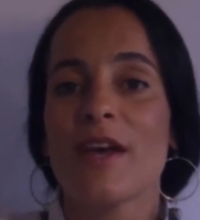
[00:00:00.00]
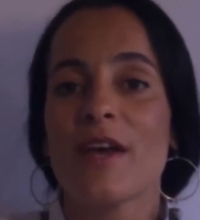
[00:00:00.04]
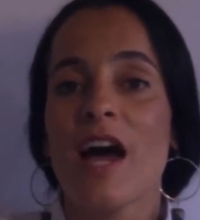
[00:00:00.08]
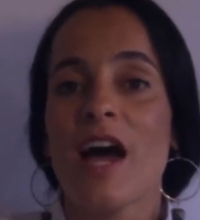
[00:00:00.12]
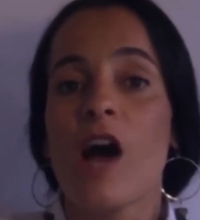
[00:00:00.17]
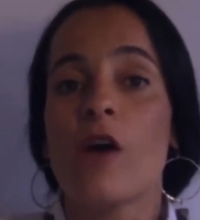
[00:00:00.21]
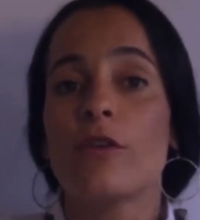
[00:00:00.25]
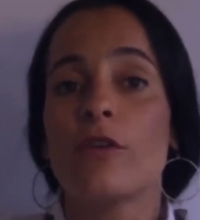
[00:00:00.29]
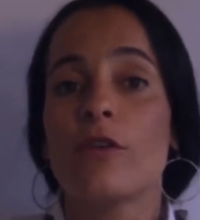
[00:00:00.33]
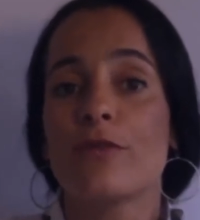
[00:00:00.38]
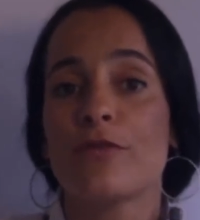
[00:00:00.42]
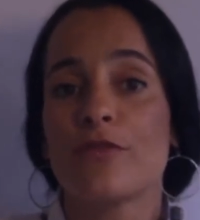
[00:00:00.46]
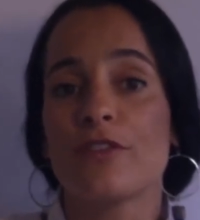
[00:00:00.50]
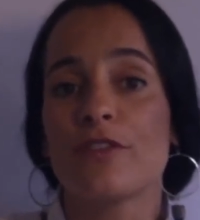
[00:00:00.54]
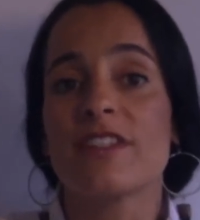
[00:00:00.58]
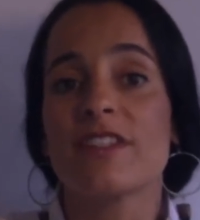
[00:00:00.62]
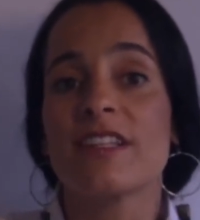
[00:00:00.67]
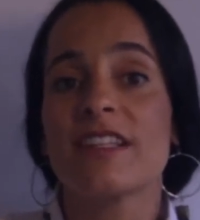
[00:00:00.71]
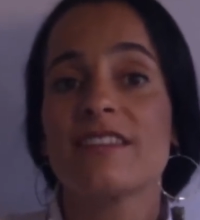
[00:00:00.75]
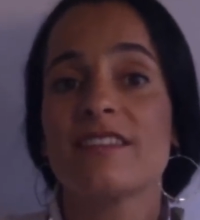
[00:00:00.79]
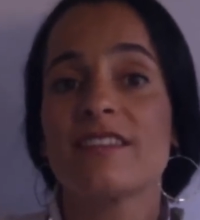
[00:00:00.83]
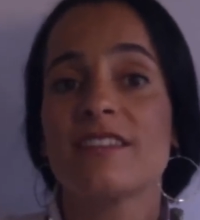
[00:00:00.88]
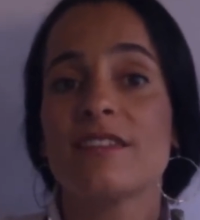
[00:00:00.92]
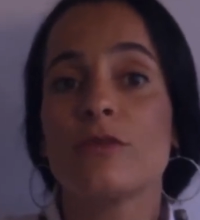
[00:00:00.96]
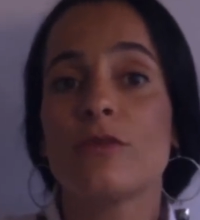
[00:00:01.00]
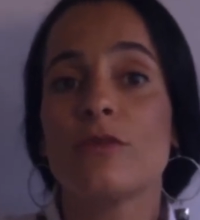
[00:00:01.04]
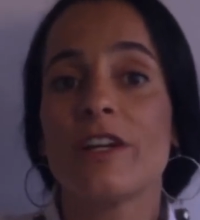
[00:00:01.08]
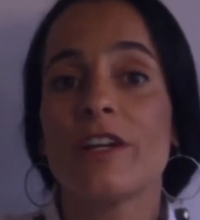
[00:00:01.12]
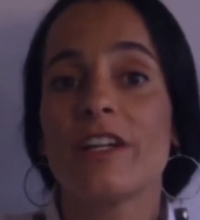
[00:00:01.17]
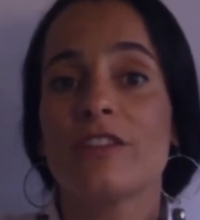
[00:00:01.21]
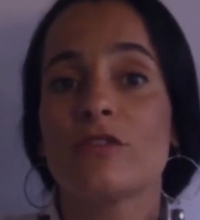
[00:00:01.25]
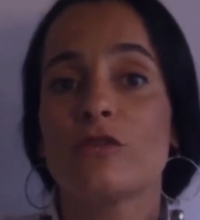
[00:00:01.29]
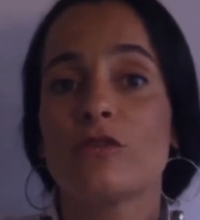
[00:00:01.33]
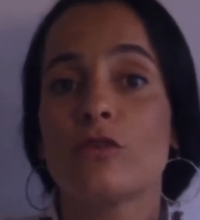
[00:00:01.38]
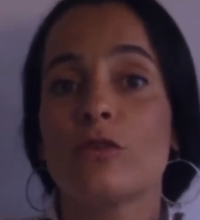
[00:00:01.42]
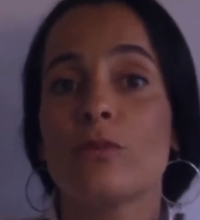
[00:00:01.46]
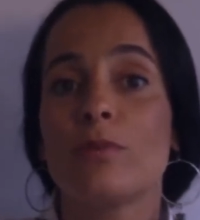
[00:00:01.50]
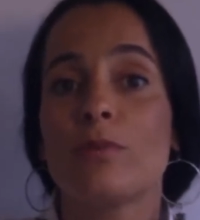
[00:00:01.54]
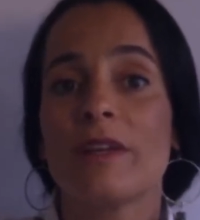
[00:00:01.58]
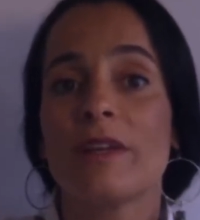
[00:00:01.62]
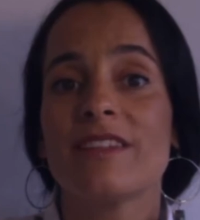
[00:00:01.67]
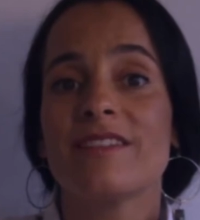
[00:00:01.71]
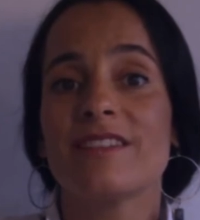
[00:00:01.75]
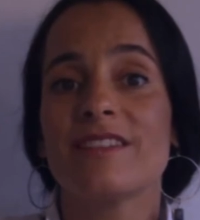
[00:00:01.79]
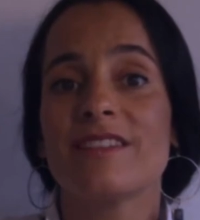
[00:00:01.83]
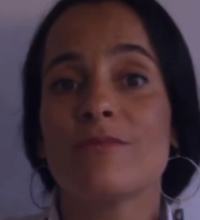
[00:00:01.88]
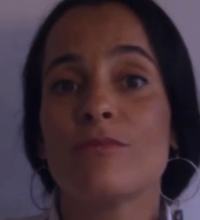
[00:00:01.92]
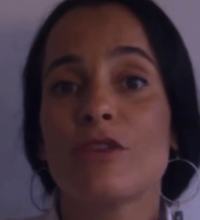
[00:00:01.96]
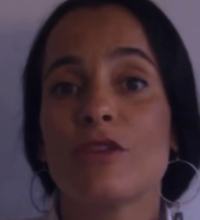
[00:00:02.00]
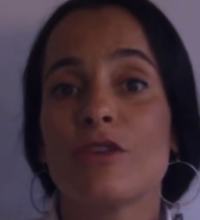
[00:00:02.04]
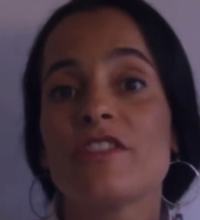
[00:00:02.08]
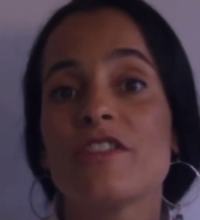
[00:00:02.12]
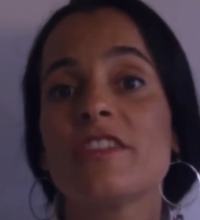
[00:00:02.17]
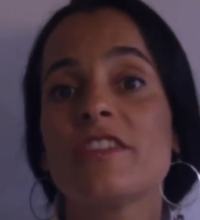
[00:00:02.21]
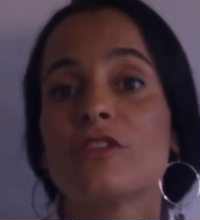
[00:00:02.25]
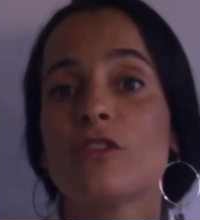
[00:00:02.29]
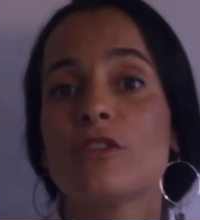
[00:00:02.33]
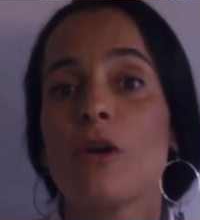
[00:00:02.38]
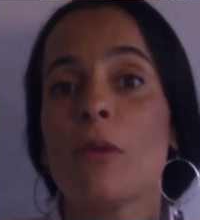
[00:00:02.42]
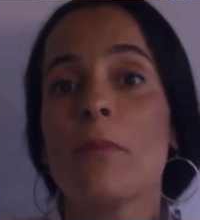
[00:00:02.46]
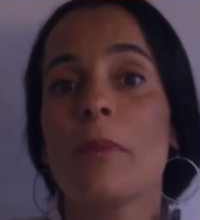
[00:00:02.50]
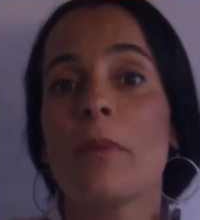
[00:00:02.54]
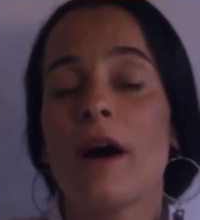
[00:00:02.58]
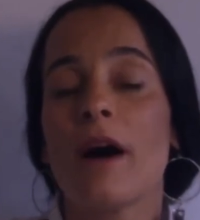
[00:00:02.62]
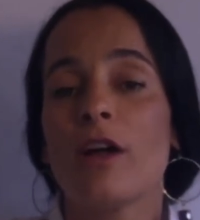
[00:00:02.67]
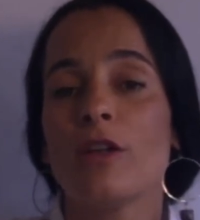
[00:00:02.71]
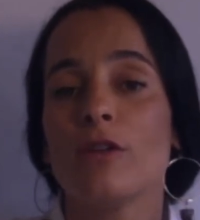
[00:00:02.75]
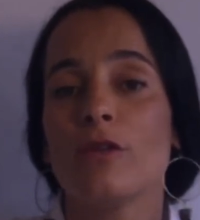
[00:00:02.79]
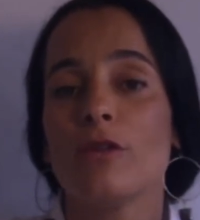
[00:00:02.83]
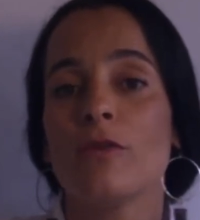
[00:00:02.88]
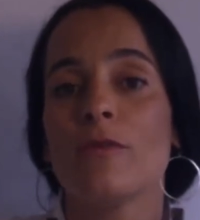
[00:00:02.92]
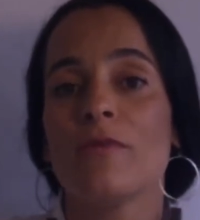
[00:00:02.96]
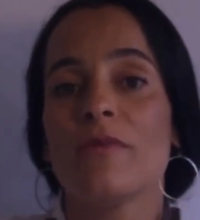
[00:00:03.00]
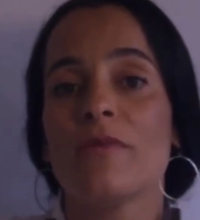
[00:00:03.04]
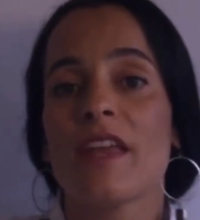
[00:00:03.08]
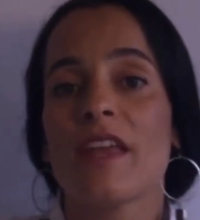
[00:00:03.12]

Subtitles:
Our first accelerator took place in Brazil, São Paulo,